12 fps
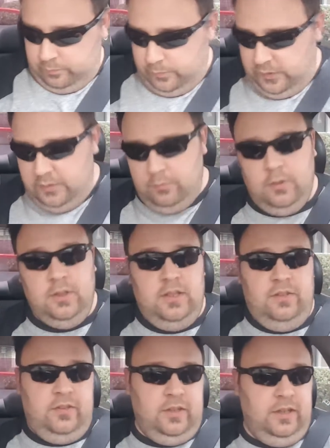mad, well, I
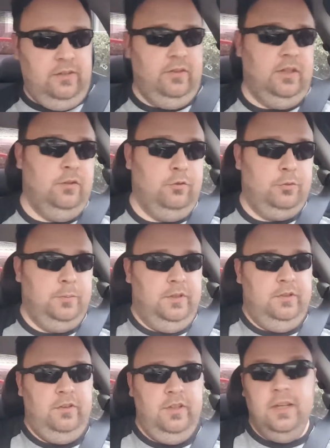guess I haven't got a
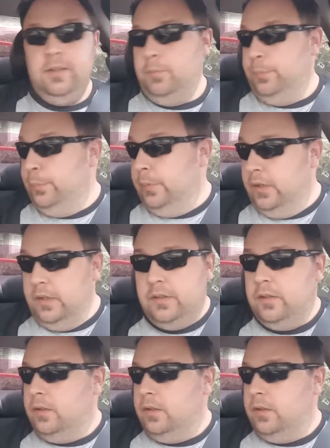response yet, but